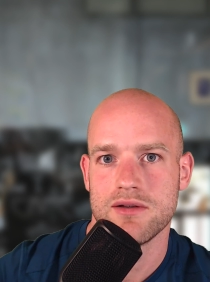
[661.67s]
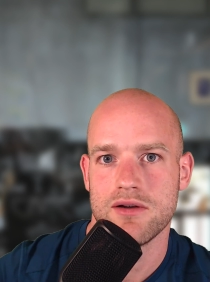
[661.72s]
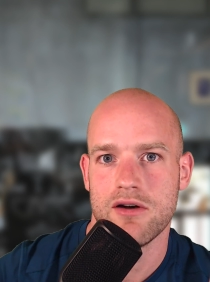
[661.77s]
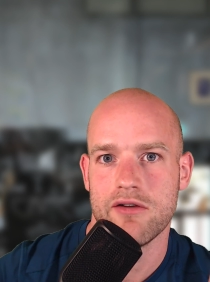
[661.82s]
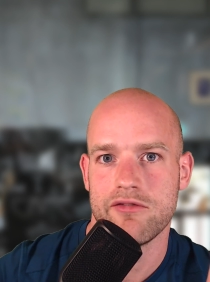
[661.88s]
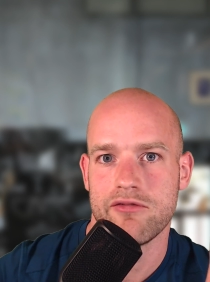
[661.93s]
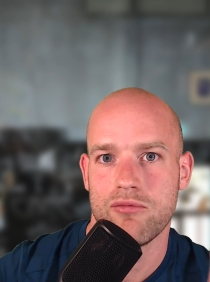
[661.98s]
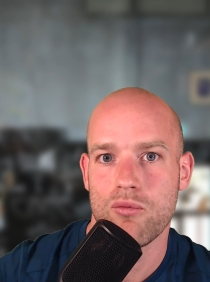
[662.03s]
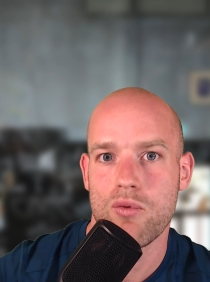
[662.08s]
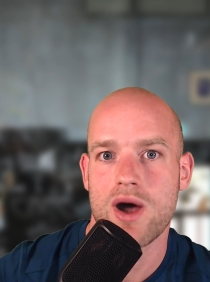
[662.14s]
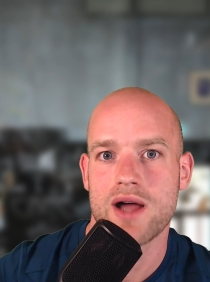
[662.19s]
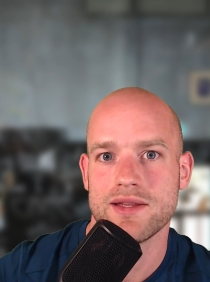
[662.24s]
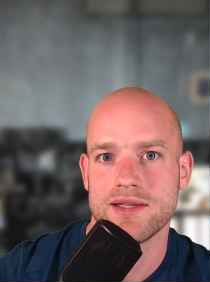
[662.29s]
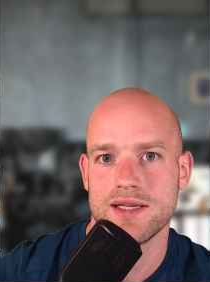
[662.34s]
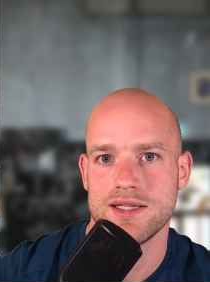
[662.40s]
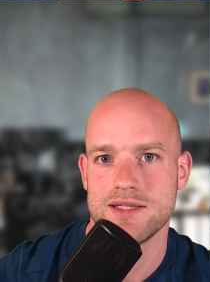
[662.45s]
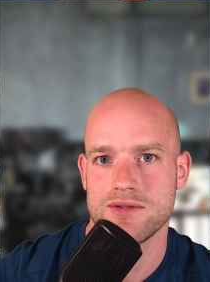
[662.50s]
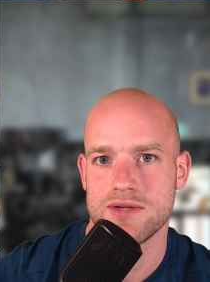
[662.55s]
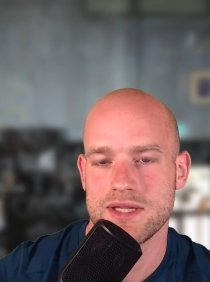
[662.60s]
of 1
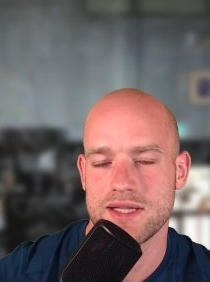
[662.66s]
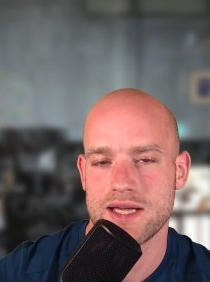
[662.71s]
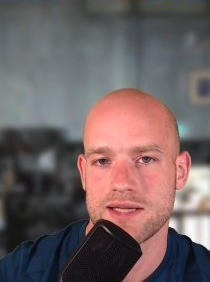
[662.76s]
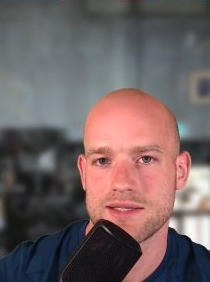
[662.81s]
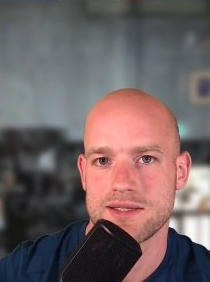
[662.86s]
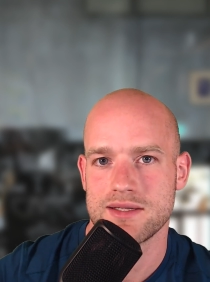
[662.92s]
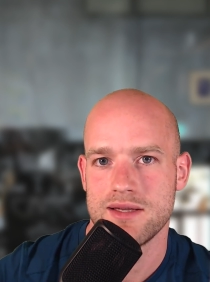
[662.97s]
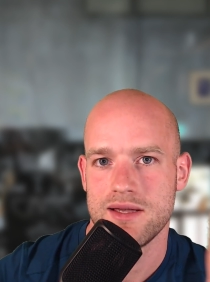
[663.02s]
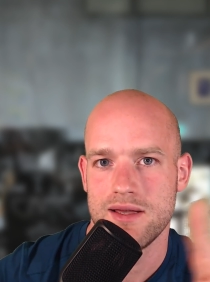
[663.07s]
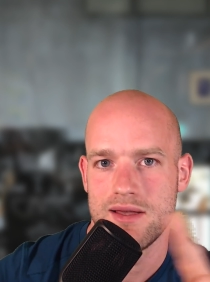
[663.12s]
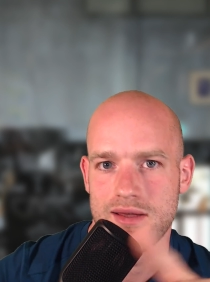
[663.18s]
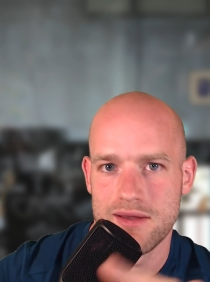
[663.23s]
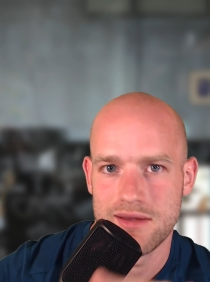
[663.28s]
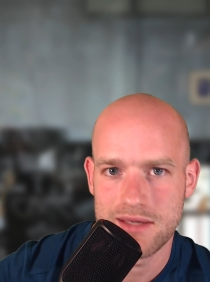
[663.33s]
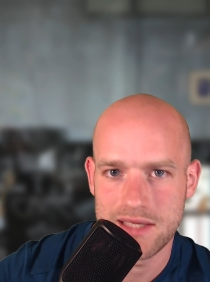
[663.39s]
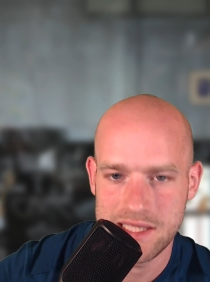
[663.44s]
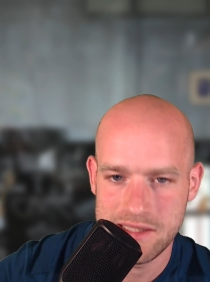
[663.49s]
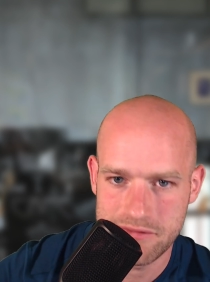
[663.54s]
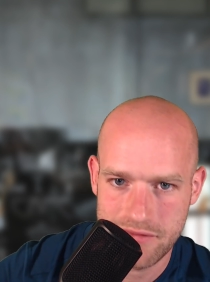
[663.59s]
in the index.
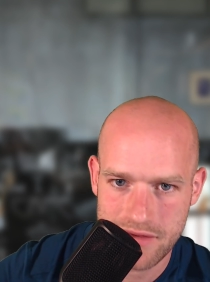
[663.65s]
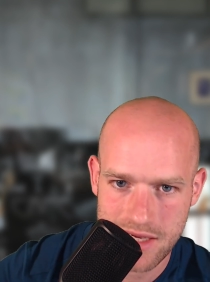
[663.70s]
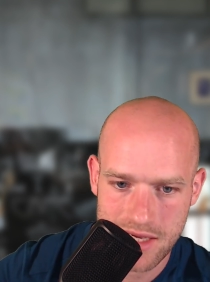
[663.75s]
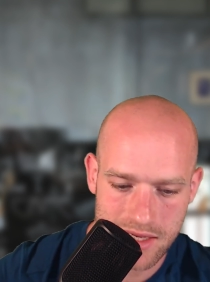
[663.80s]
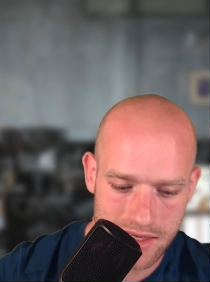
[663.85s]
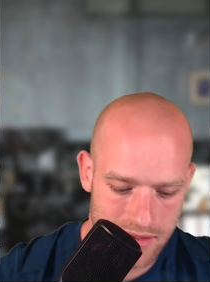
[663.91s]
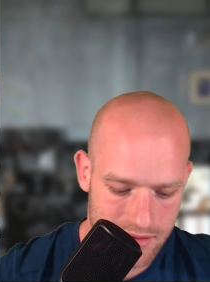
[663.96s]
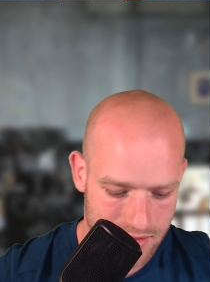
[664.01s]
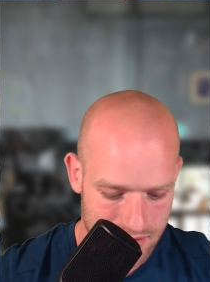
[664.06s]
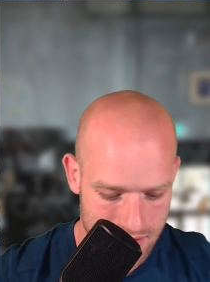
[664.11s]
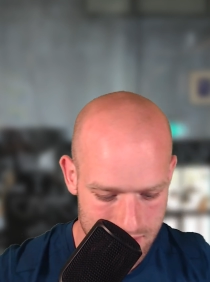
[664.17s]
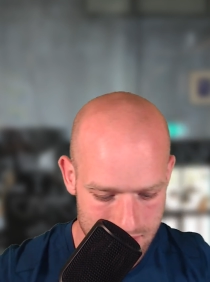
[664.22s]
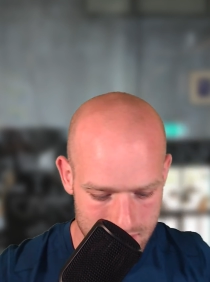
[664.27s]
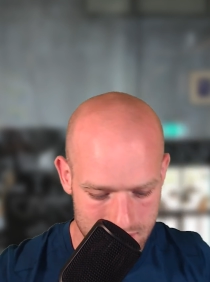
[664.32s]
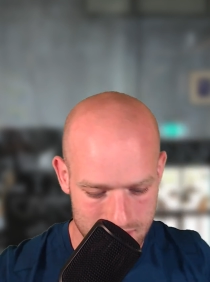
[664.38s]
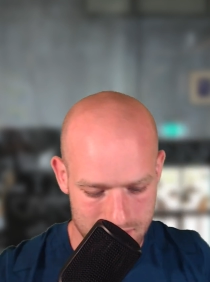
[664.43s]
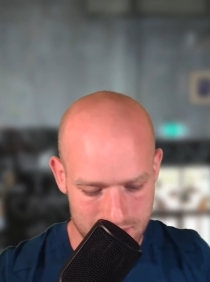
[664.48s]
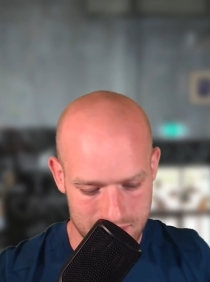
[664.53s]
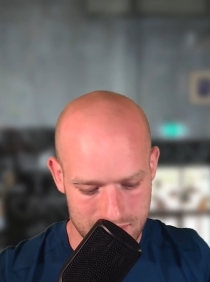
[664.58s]
If I,
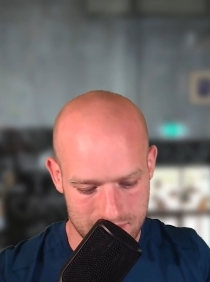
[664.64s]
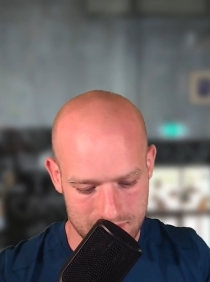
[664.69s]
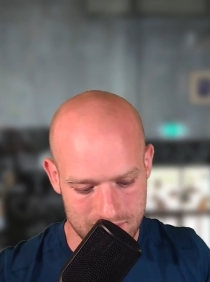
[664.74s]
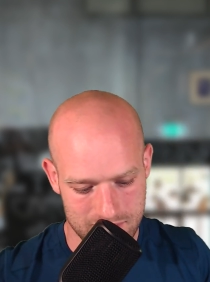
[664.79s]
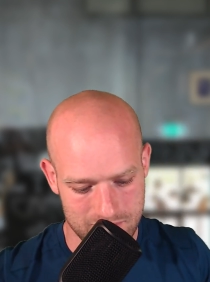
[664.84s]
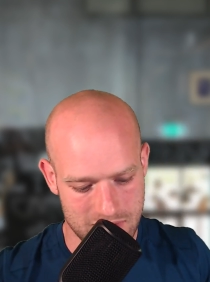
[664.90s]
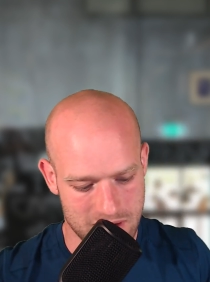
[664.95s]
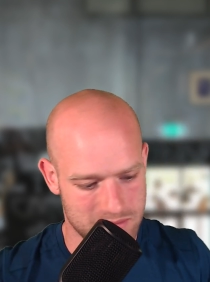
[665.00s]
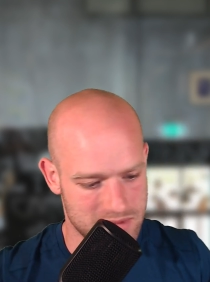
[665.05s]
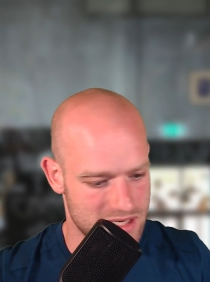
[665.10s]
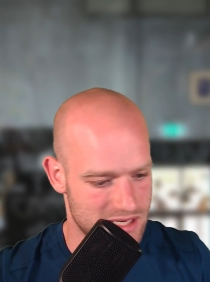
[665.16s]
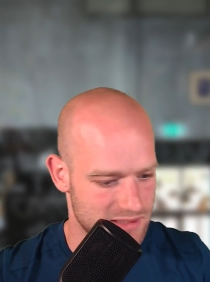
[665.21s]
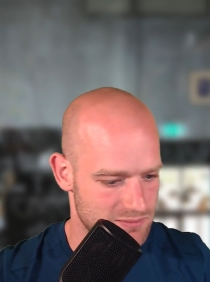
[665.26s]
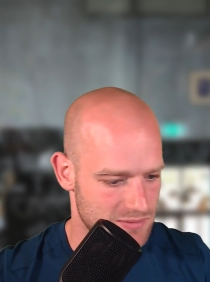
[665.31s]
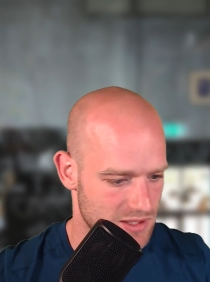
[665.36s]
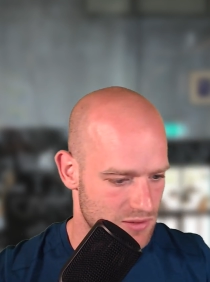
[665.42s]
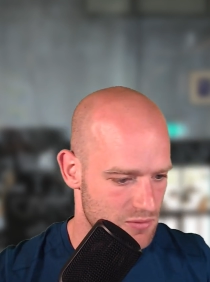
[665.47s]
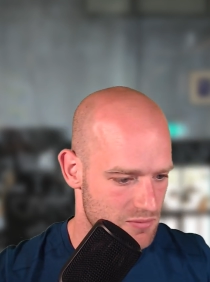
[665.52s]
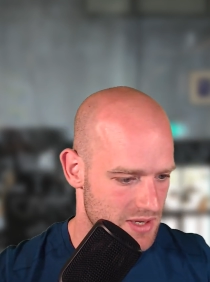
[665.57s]
maybe let
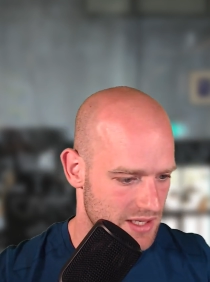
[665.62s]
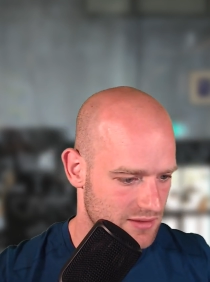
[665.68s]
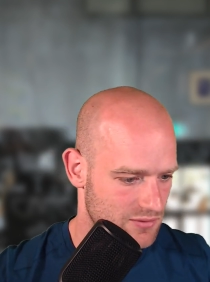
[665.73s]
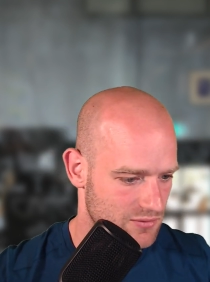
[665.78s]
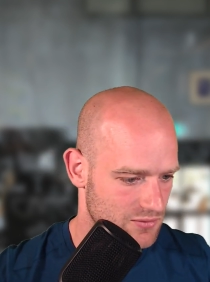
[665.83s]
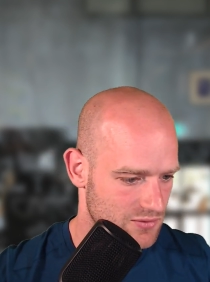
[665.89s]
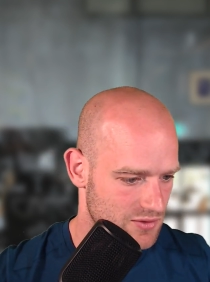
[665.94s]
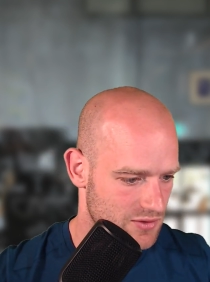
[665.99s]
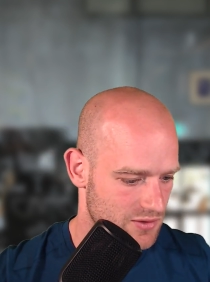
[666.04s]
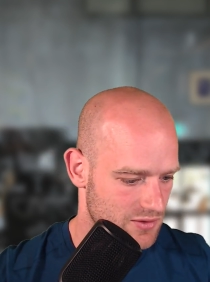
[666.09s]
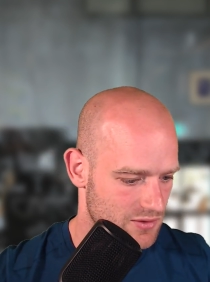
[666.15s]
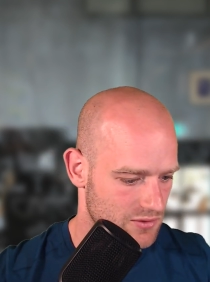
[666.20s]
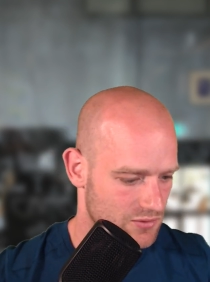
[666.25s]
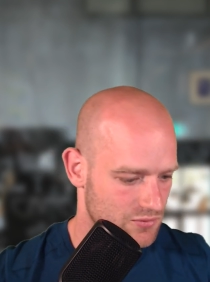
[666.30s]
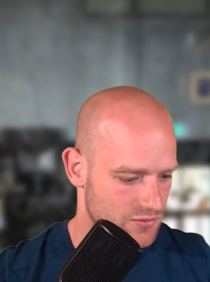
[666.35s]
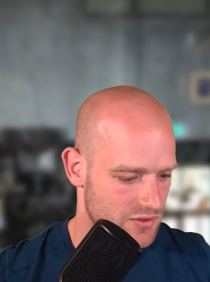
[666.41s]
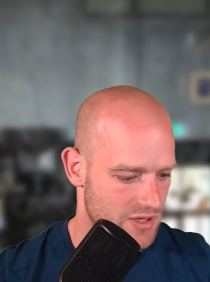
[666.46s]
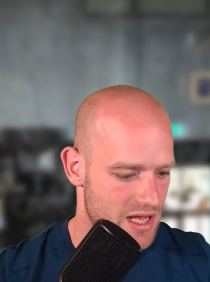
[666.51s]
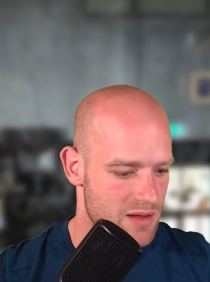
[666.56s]
me go back to
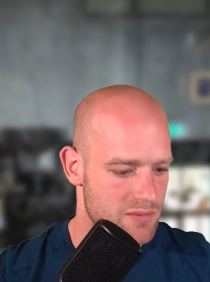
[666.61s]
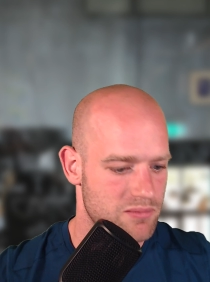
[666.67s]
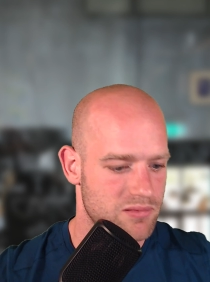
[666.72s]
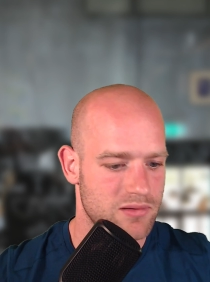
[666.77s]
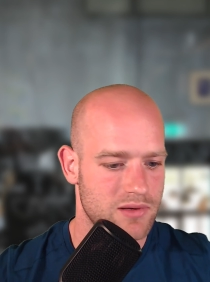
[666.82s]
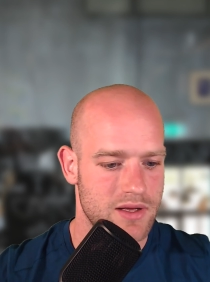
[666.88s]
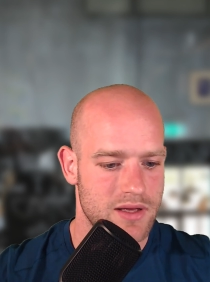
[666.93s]
the app.